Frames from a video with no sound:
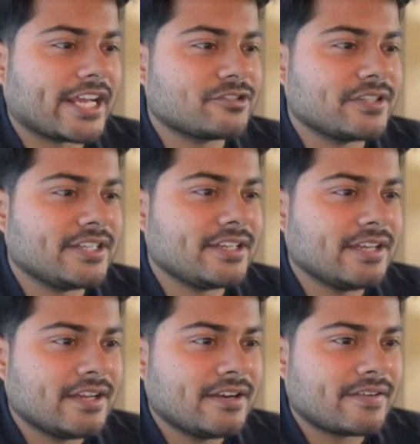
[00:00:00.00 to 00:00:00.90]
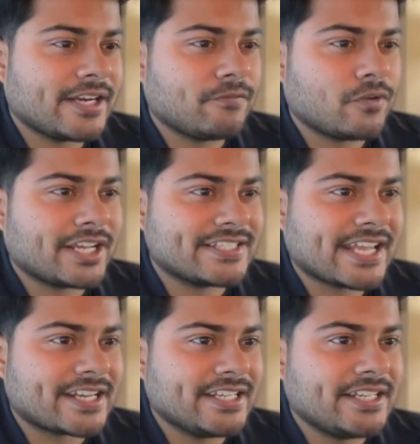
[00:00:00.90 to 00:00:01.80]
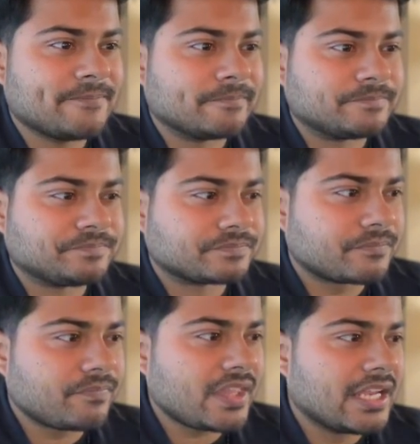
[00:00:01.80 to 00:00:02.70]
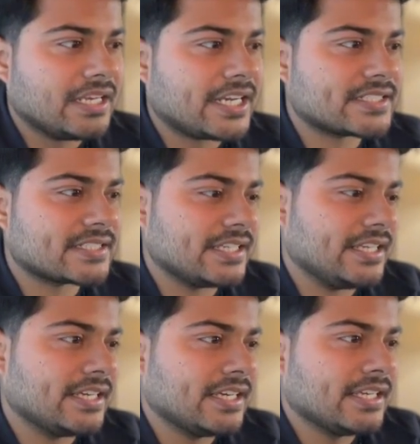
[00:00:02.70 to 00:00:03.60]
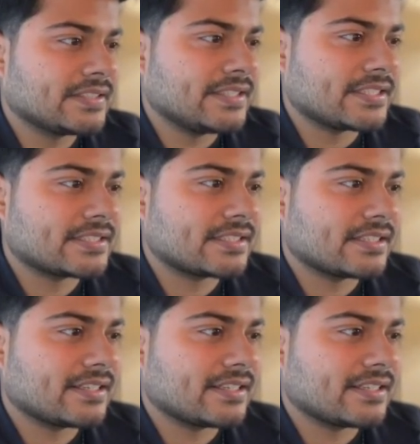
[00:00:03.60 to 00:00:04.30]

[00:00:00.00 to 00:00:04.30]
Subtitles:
actually write what exactly. Let's see. So this,